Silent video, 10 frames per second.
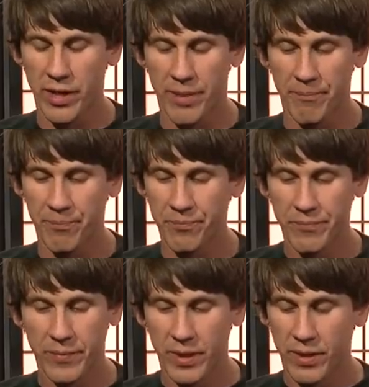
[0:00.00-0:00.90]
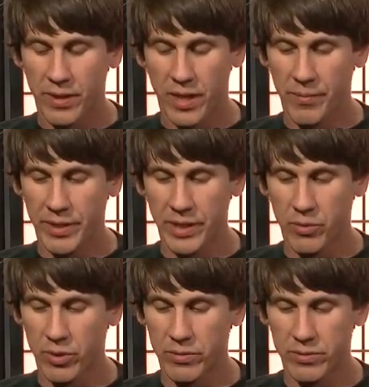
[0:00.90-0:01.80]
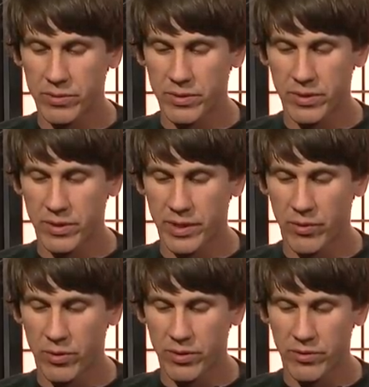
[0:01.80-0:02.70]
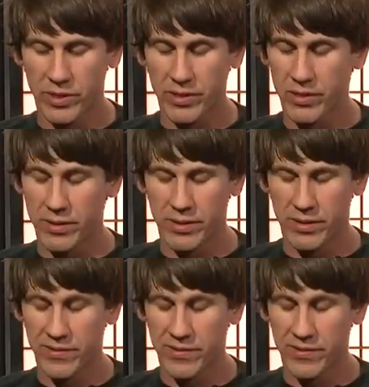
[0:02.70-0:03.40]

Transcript: Um, I mean, they were there were it was like a,